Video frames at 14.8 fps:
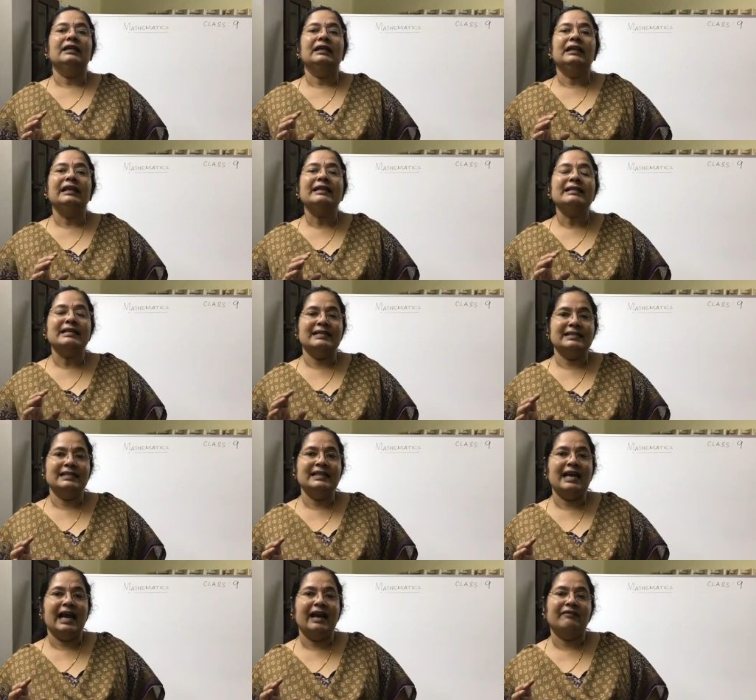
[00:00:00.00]
it doesn't
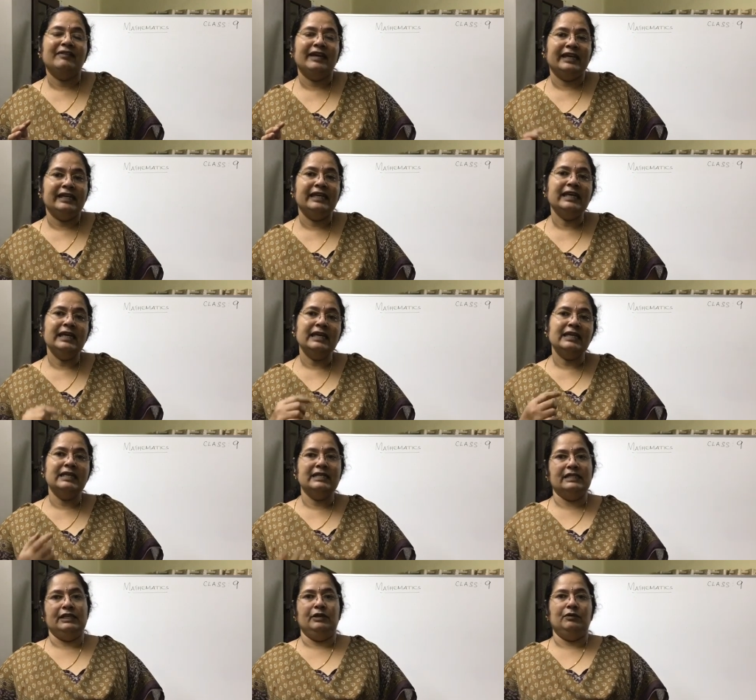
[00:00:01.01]
have any
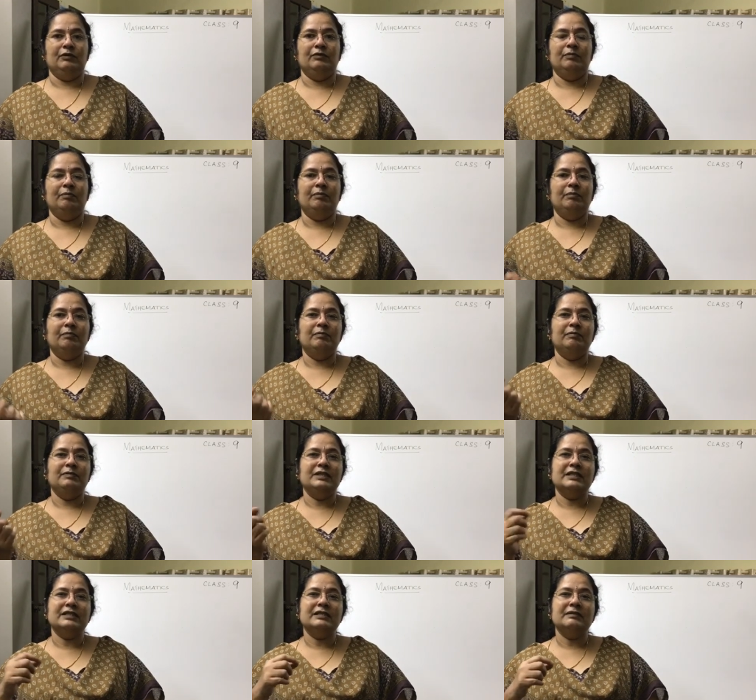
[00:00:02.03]
0.
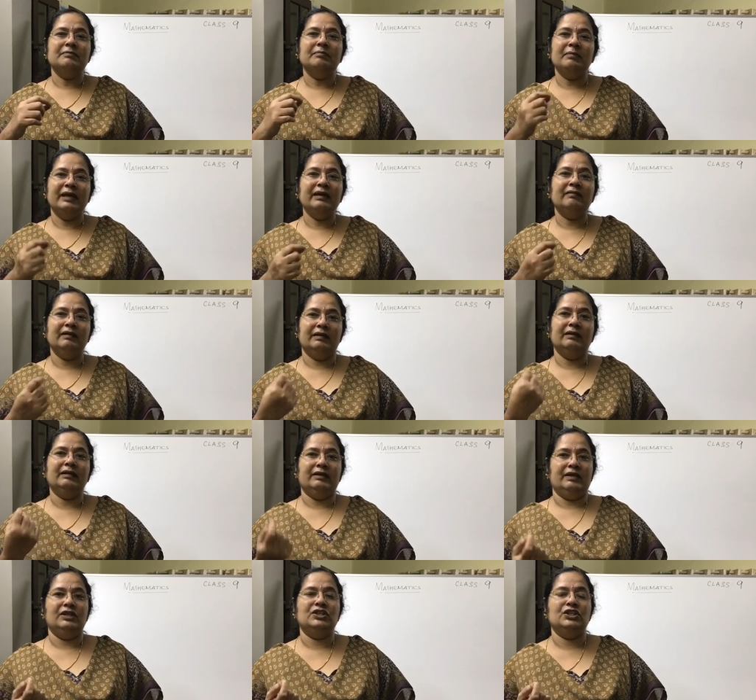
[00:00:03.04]
Just make that
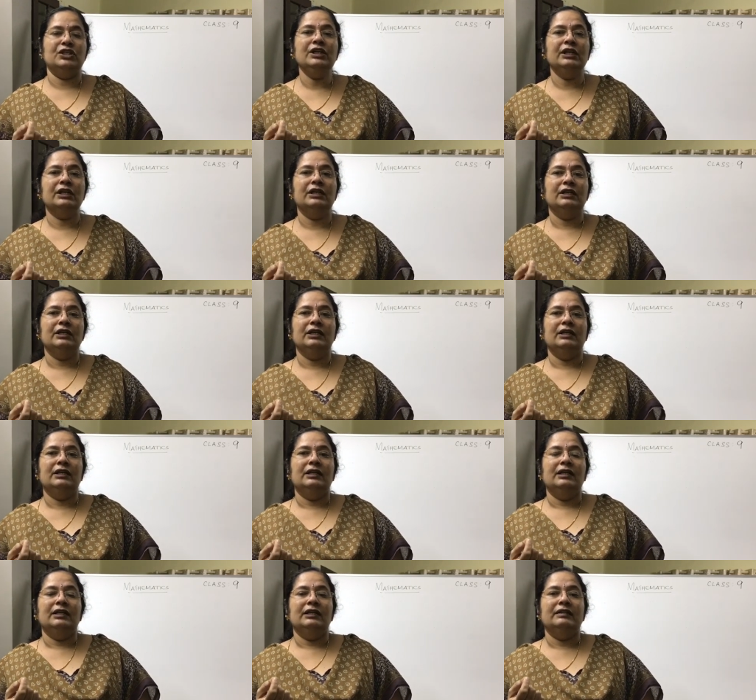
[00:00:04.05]
correction.
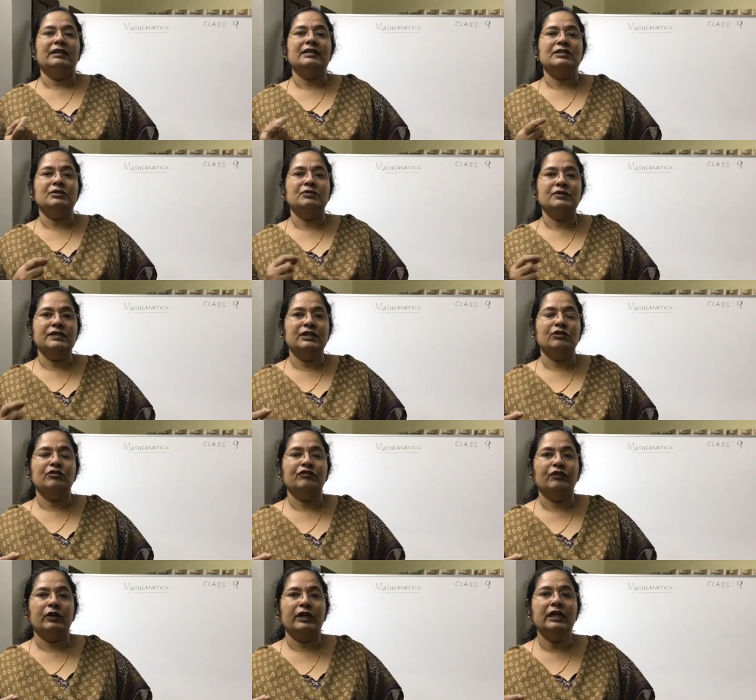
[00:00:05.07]
There is no 0
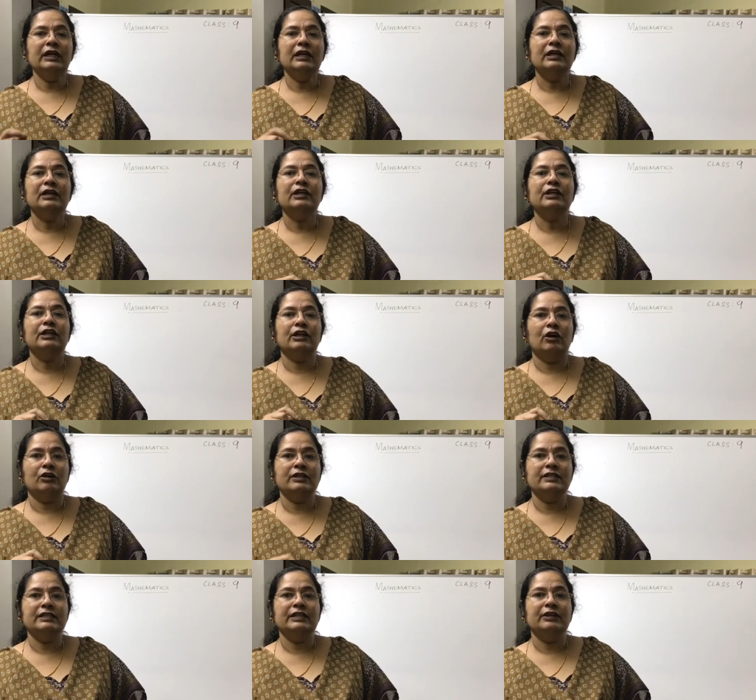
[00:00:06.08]
for a
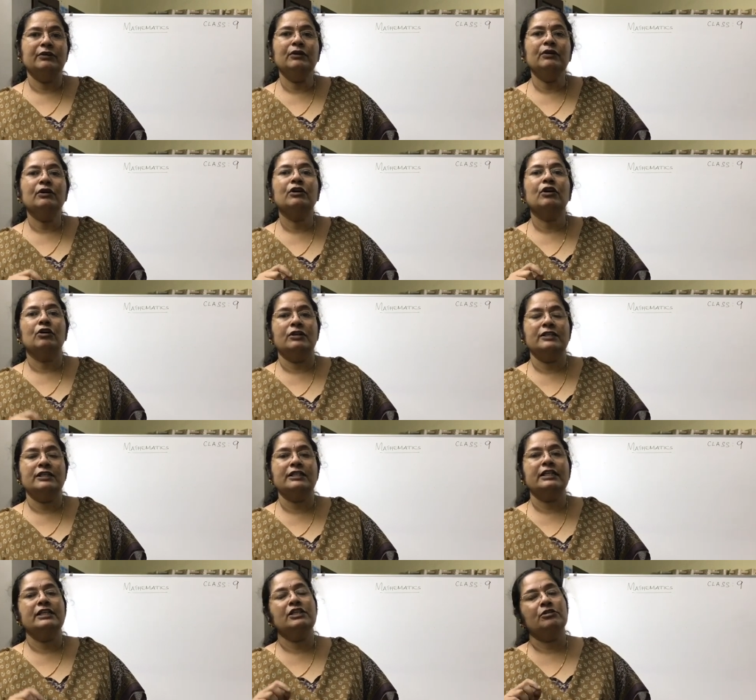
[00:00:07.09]
non-zero
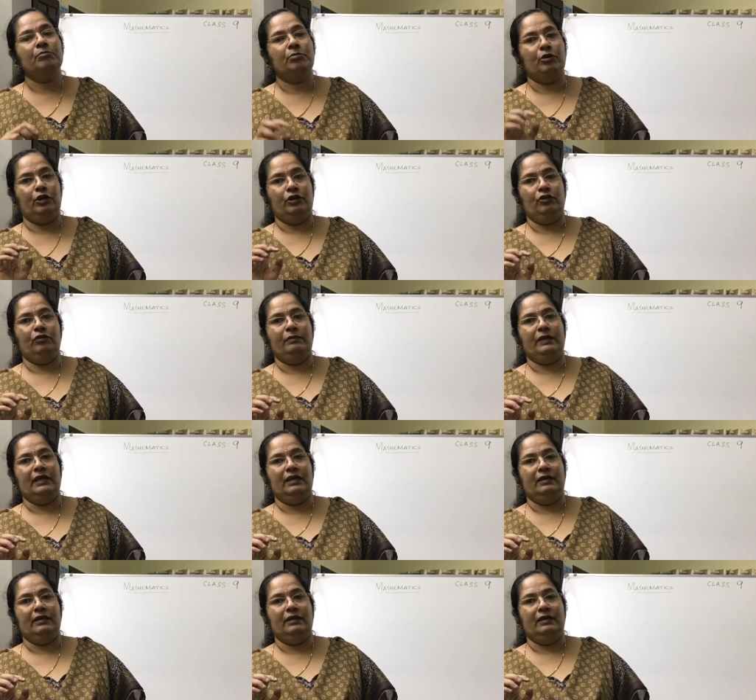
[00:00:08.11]
constant polynomial.